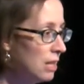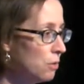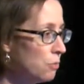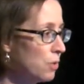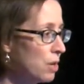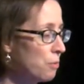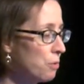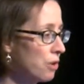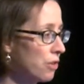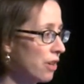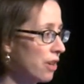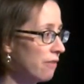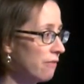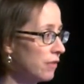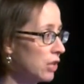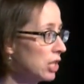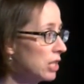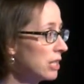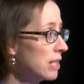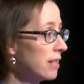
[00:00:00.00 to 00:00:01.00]
We were the
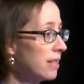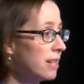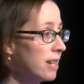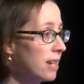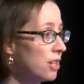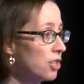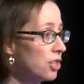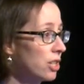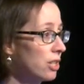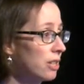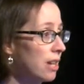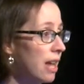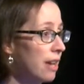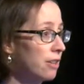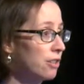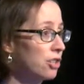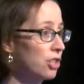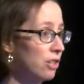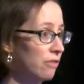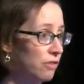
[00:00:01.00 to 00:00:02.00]
first in the nation
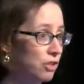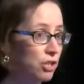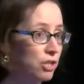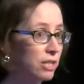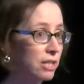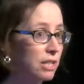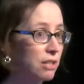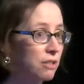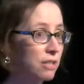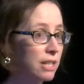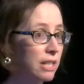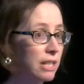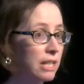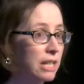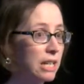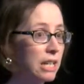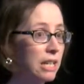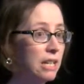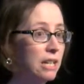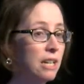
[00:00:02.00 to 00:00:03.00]
energy efficiency
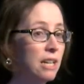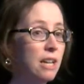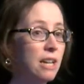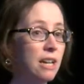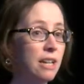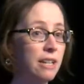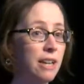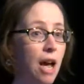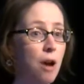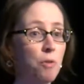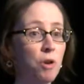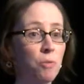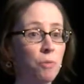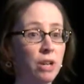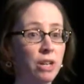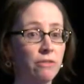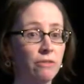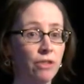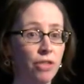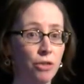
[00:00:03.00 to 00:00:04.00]
utility. Now we're
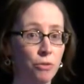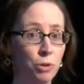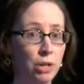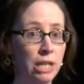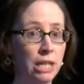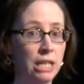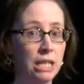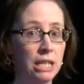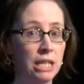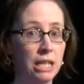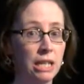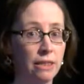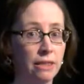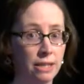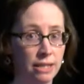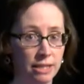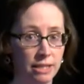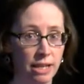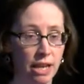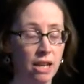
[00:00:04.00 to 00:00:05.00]
one of three in
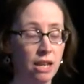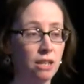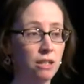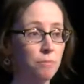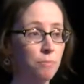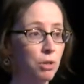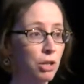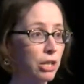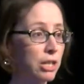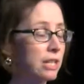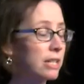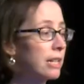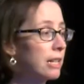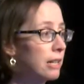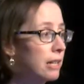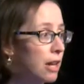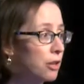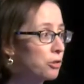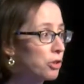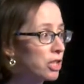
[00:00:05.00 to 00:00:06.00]
the state. Burlington
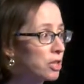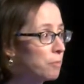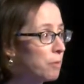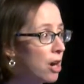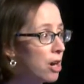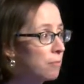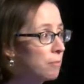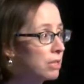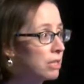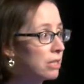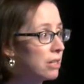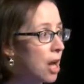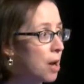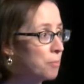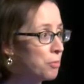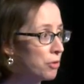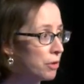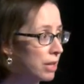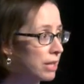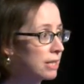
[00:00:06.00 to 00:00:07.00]
Electric Department
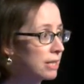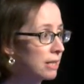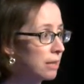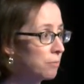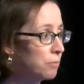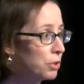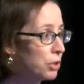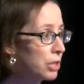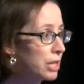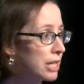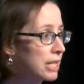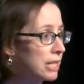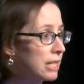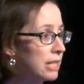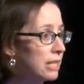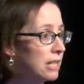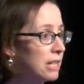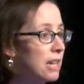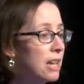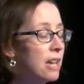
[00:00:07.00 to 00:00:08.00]
operates in
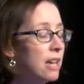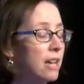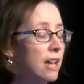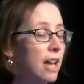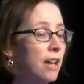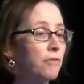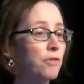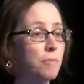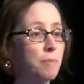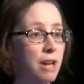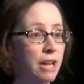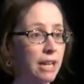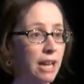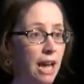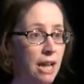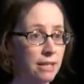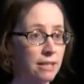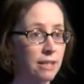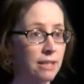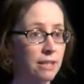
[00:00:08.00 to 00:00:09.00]
Burlington, and Vermont
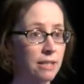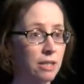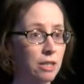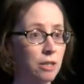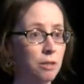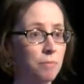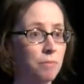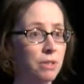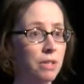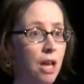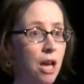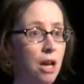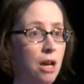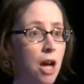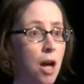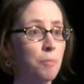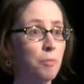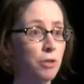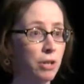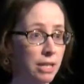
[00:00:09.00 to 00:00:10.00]
Gas Systems uh,
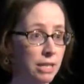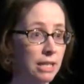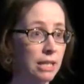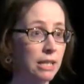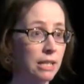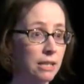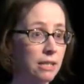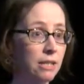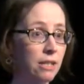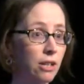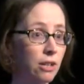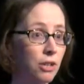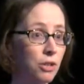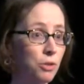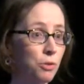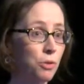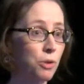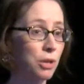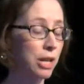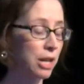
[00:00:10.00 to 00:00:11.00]
operates in its
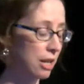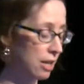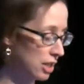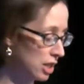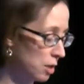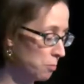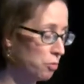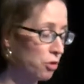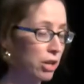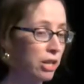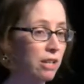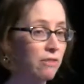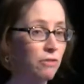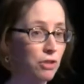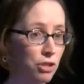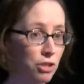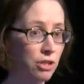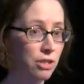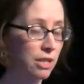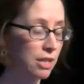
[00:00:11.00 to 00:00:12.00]
territory to bring
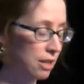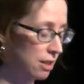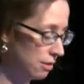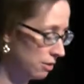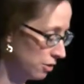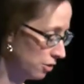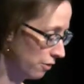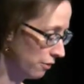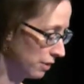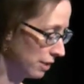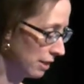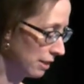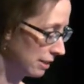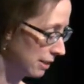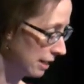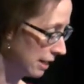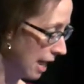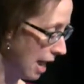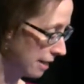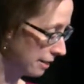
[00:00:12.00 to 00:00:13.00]
efficiency services
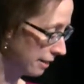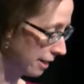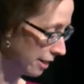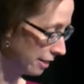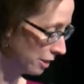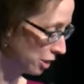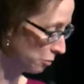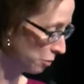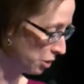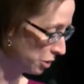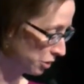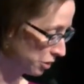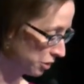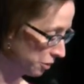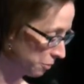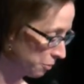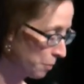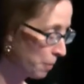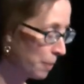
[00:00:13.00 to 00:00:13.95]
to gas customers.